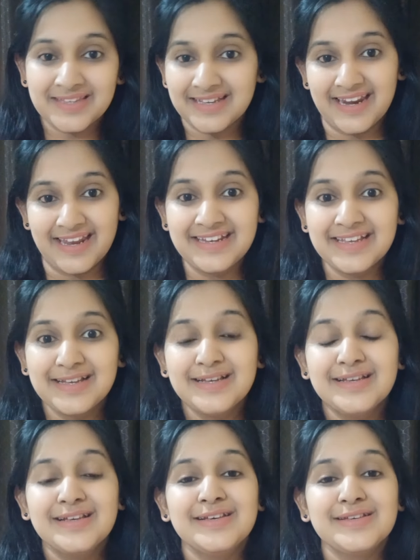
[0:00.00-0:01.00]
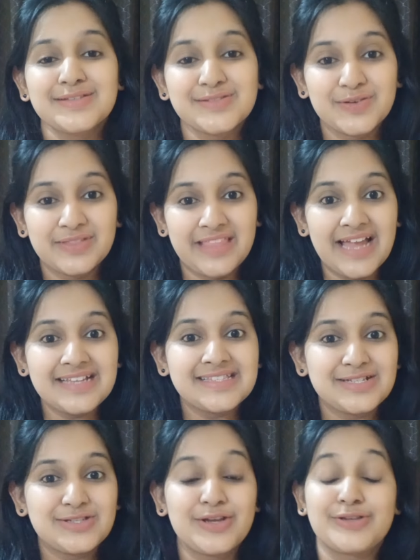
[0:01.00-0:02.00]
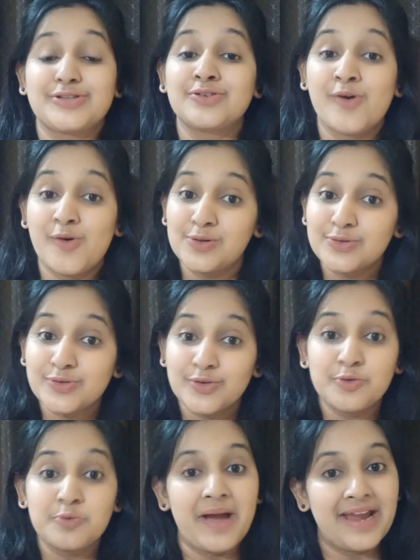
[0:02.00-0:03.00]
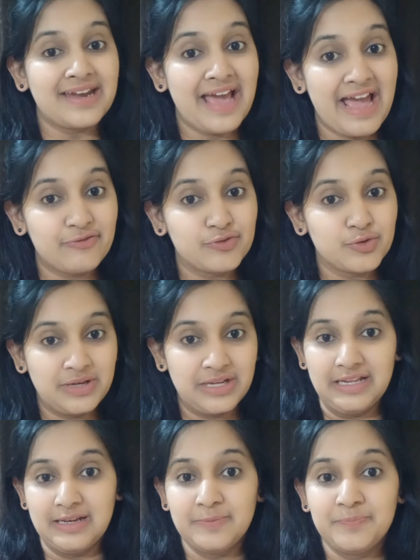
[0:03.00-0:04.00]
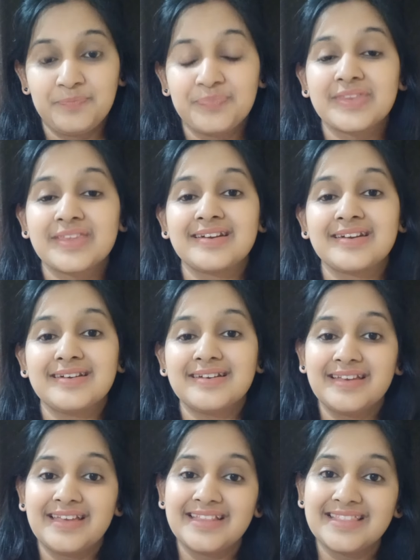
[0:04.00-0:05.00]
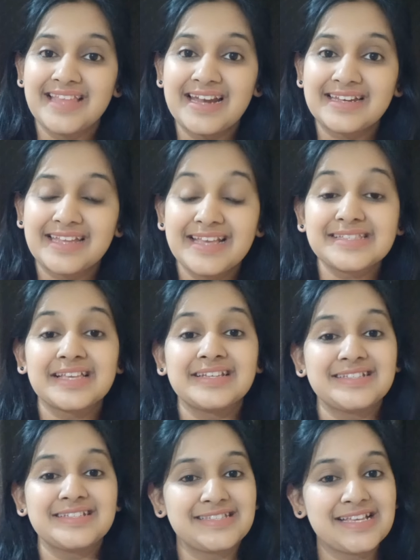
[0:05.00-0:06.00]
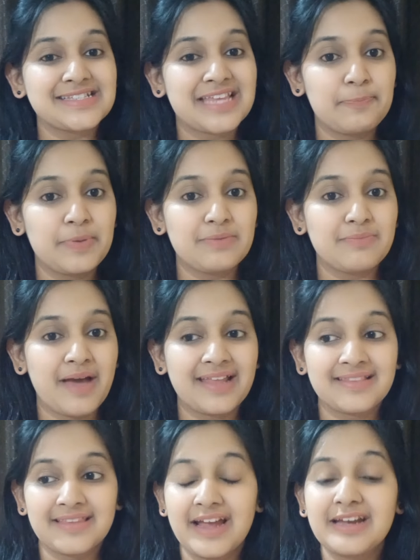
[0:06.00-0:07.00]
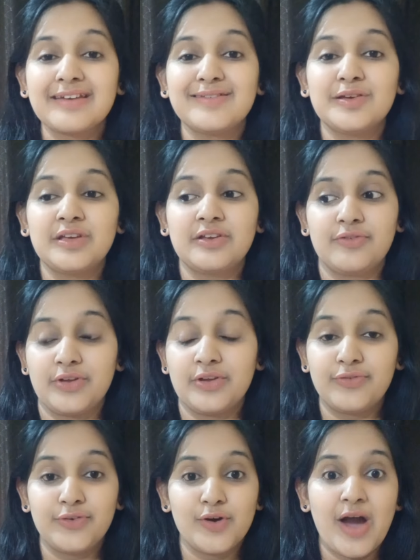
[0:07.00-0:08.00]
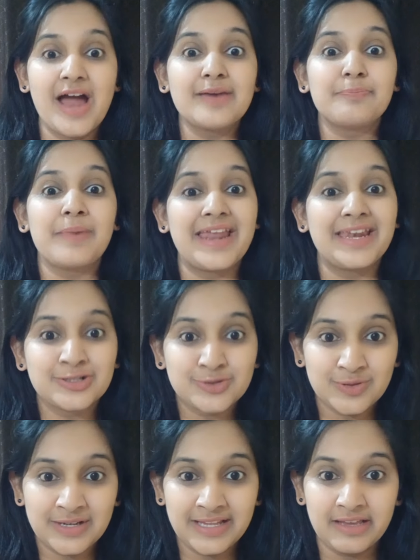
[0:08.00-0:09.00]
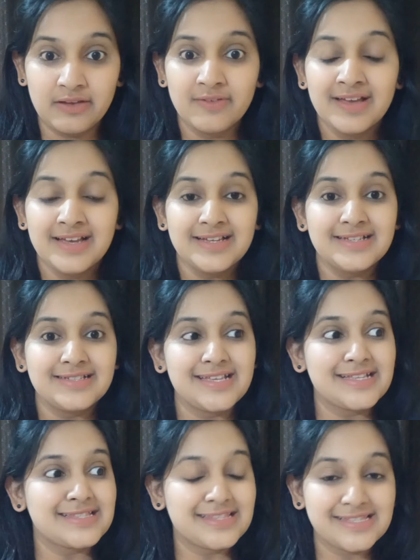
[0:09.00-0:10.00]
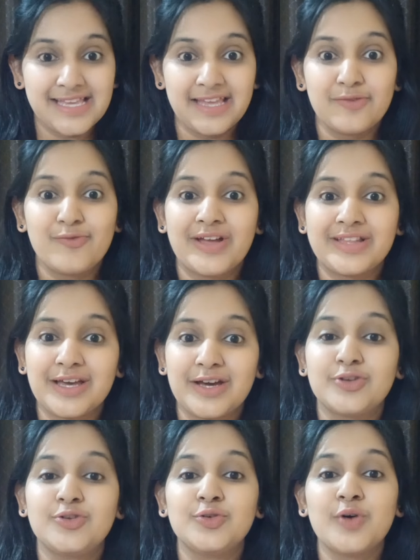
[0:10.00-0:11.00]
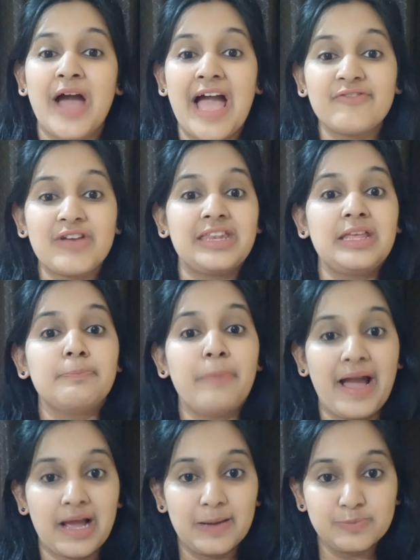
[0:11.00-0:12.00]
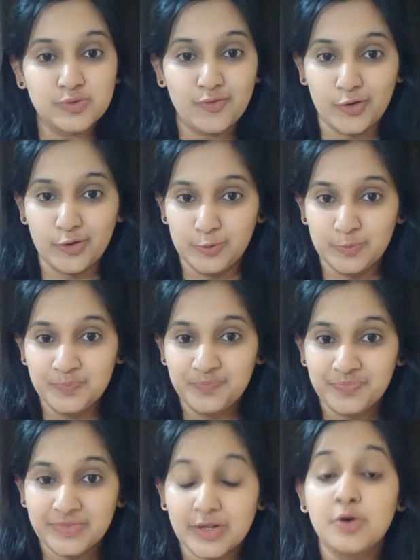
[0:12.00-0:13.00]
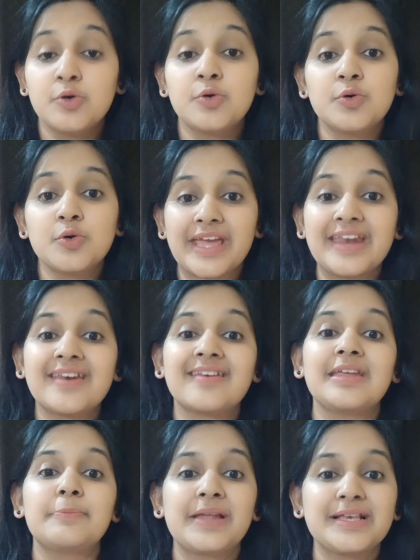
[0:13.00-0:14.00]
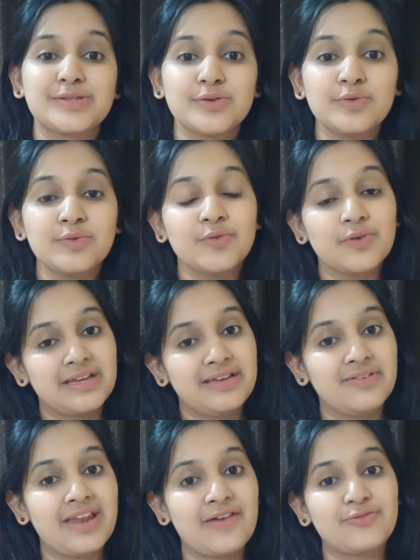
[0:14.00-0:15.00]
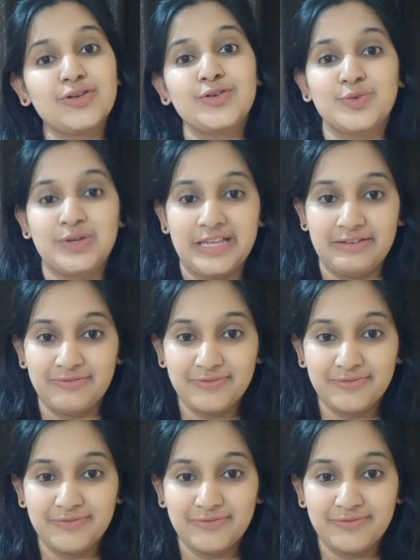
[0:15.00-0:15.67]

right? So that situation also you might have to deal. In that case, just keep in mind that if you are planning to leave, just see whether you have any backups for you who can replace you even after you leave.